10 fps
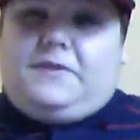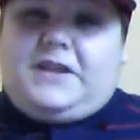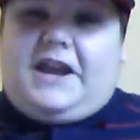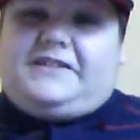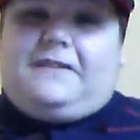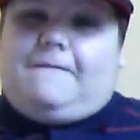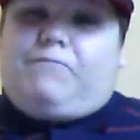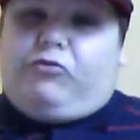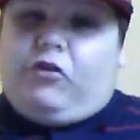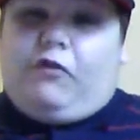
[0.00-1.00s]
that's
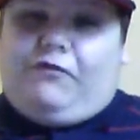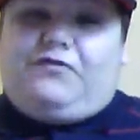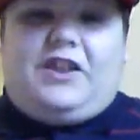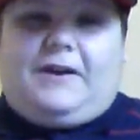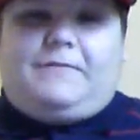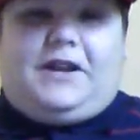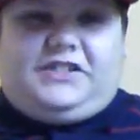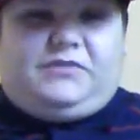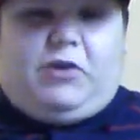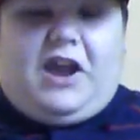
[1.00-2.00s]
proof that I'm not a
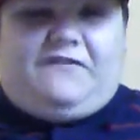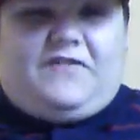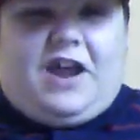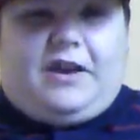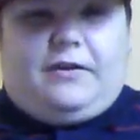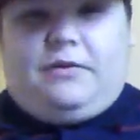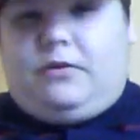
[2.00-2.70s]
swag fag.